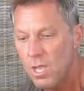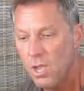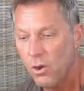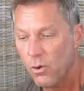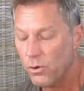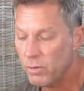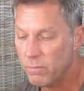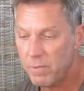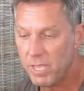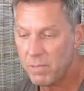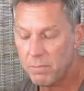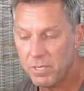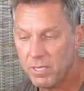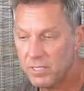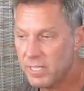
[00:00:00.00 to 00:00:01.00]
or it may
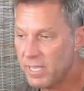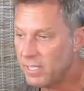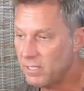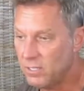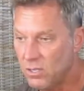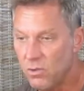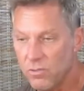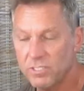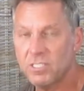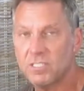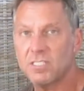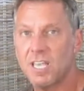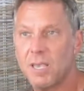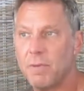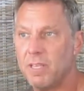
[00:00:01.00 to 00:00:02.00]
be that, no, this
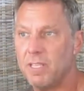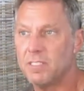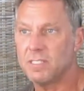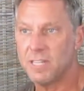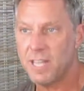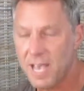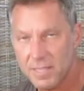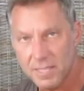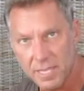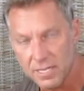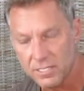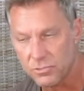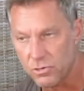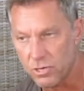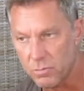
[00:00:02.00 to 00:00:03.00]
assignment is not that a
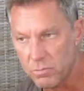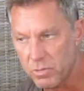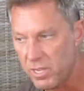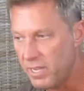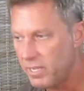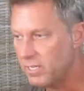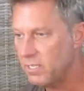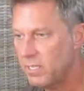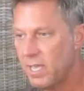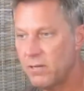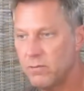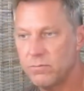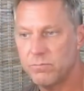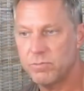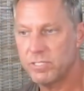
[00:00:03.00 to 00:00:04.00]
strong paying. I
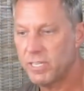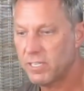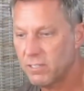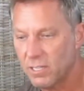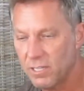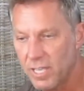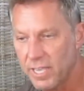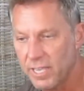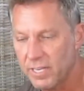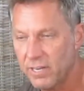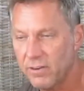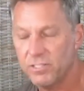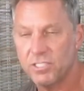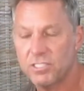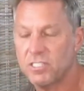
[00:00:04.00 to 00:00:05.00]
don't particularly like it here.
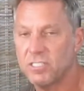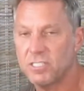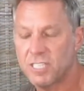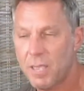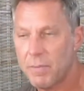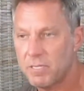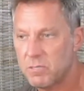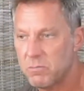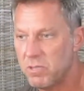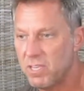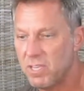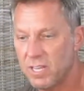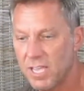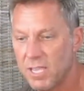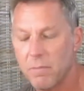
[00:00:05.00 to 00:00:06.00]
It's just an assignment to me,
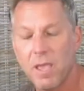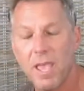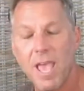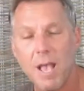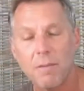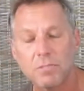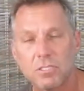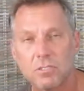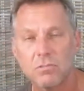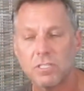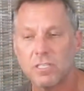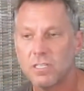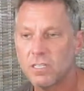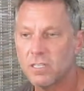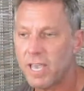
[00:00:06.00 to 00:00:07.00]
and I am
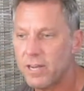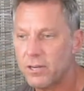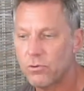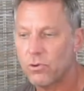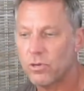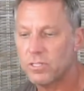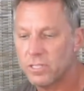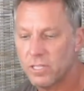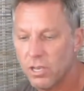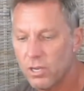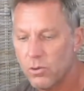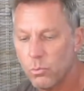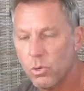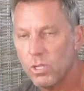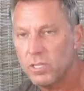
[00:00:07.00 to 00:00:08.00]
absolutely categorically
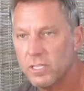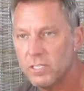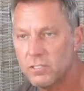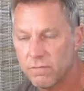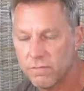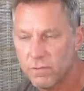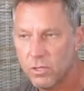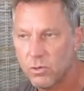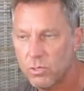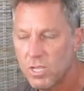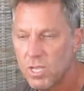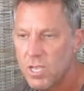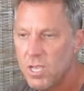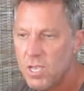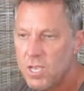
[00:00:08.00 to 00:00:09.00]
unwilling to float
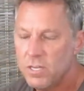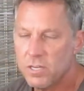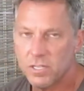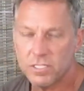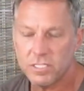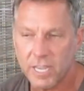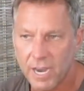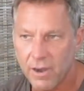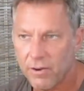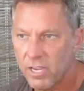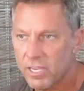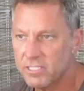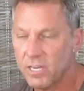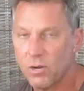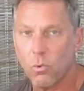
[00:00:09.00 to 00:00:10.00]
to this area
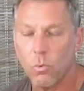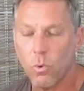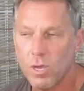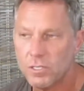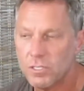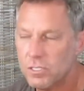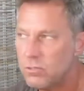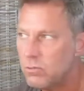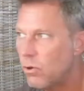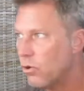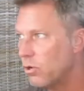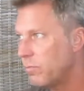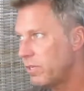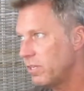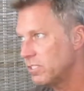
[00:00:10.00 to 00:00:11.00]
because I don't want to or
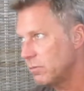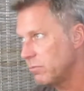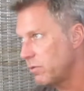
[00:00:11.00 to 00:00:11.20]
because I'm